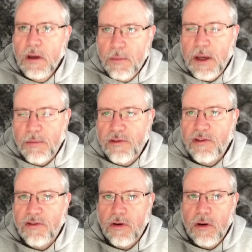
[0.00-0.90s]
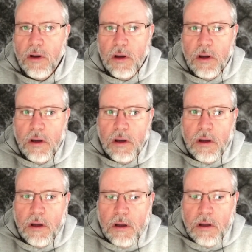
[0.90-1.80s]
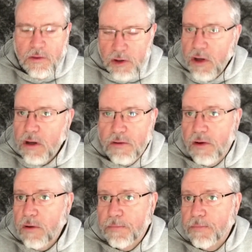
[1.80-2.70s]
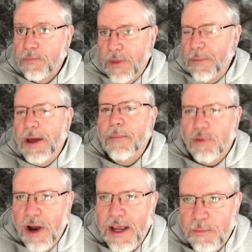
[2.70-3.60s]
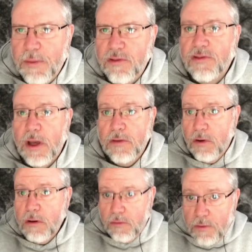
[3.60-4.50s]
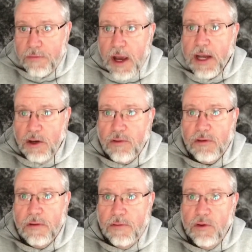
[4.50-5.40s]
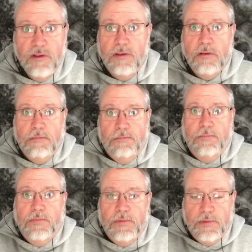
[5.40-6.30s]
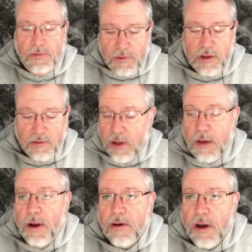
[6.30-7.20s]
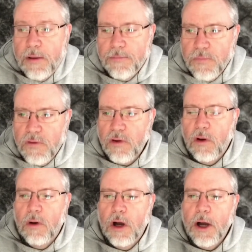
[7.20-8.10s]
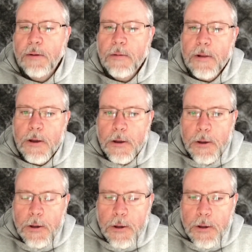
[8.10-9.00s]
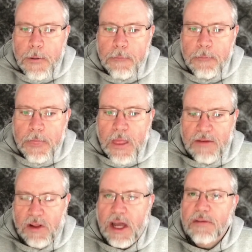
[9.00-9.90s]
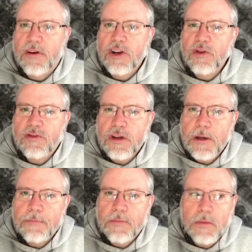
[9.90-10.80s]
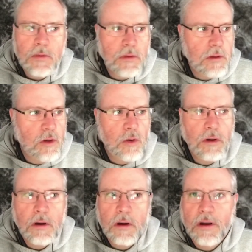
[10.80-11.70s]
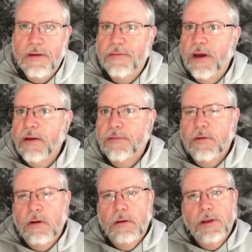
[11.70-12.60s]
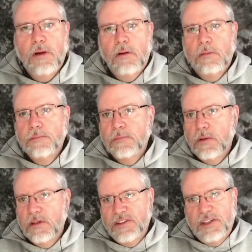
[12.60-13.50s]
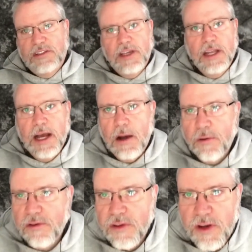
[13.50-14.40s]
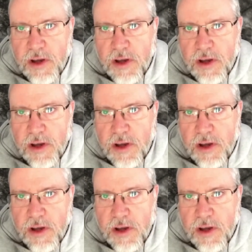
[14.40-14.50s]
My images they're good. I'm not bragging, but I'm just saying they're fine using a Fuji. They come out great. So I have a lot of fun using it. Go to an event for 6-8 hours at